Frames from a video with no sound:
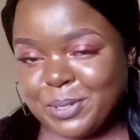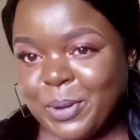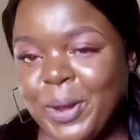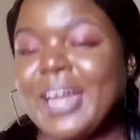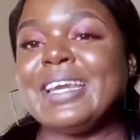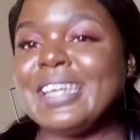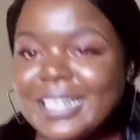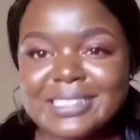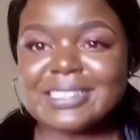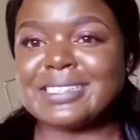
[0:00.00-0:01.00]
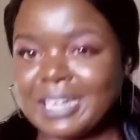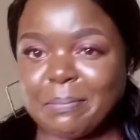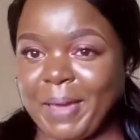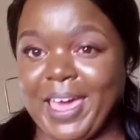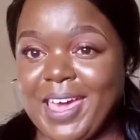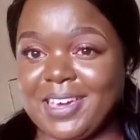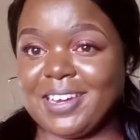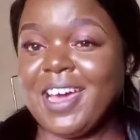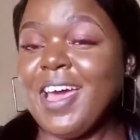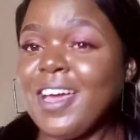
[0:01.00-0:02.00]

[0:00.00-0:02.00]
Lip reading: you know, at least get paid.